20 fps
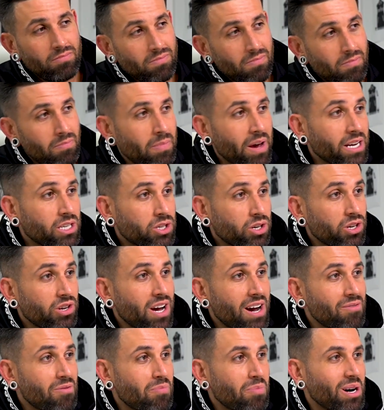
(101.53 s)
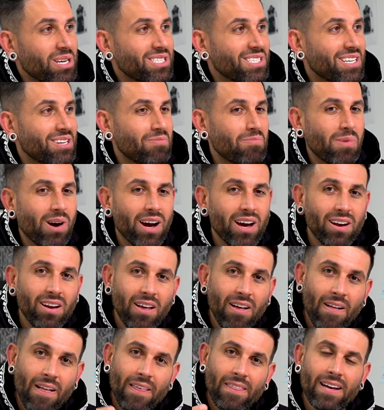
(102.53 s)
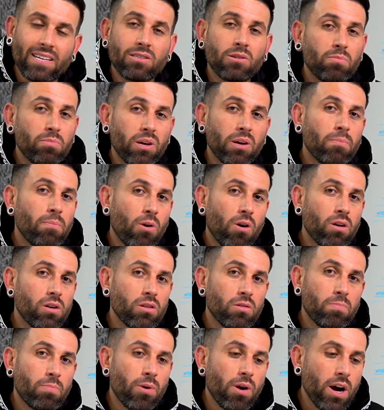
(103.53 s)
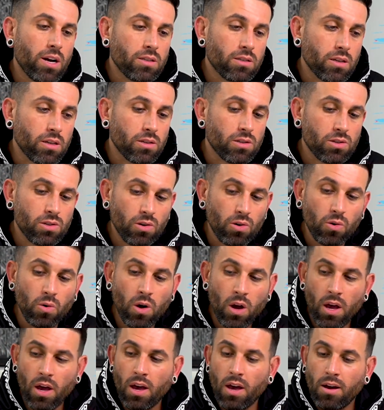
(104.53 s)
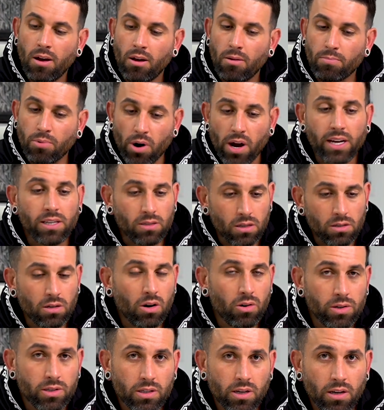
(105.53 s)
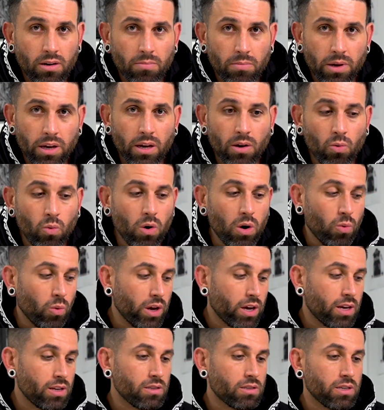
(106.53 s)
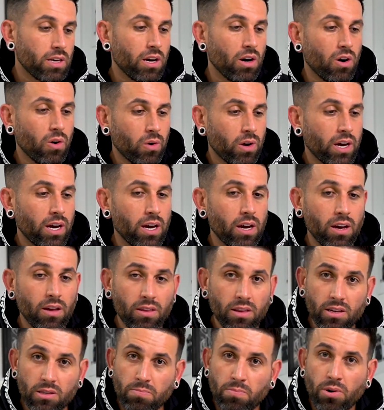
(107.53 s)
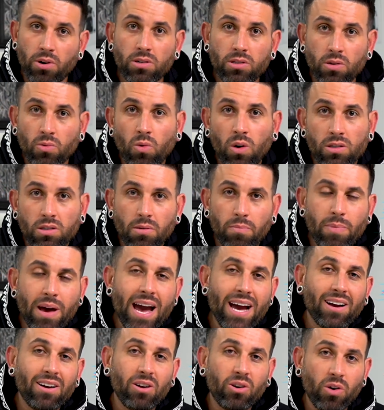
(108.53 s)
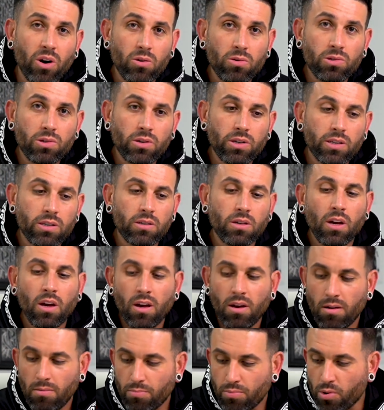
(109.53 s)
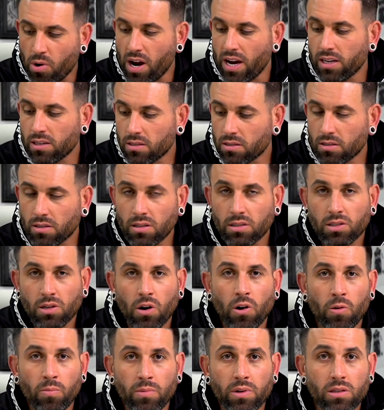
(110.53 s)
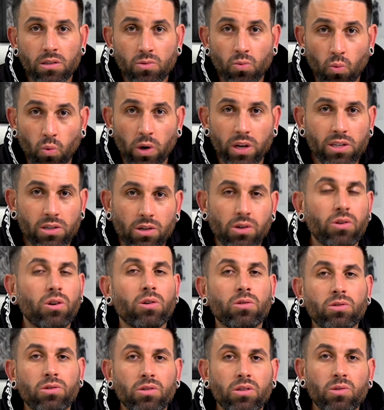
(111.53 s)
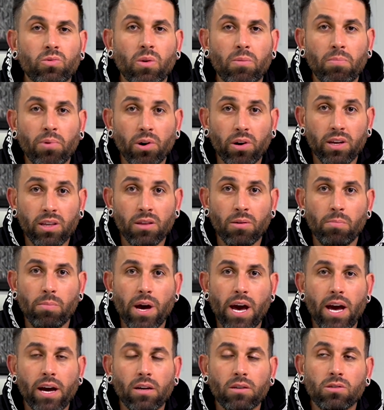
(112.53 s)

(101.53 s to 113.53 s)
Make sure you have a budget in mind. That's a big part of the process. So price is always going to be where we can say, okay, this person wants a bag of groceries. Price determines which groceries we put in the bag.